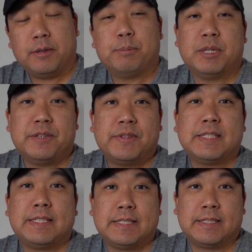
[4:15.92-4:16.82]
But if
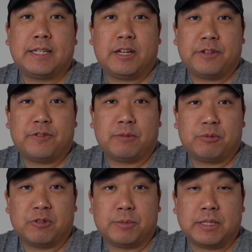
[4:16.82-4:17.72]
this is an area for
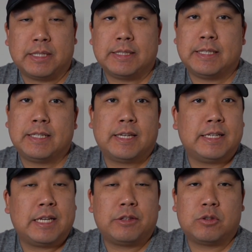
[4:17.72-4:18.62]
improvement, then
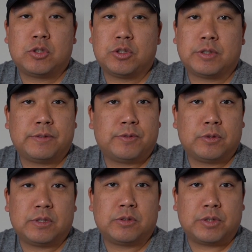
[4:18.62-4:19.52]
cutting out those sugary
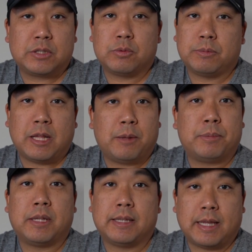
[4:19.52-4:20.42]
foods and drinks will help
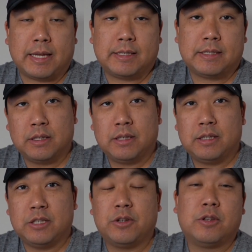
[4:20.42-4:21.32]
a lot.
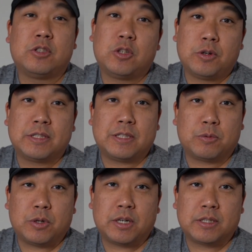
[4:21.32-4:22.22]
You know, those donuts at
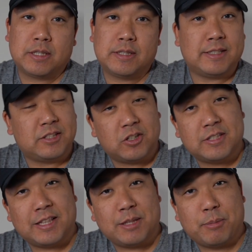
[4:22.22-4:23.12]
work, the
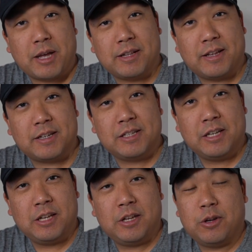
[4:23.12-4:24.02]
desserts at the potluck,
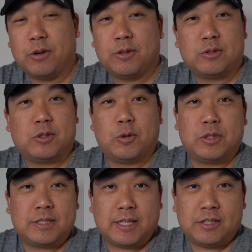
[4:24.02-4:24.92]
or those
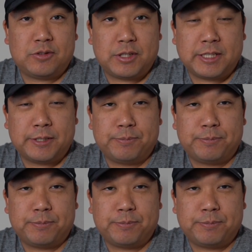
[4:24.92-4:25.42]
sodas that you drink.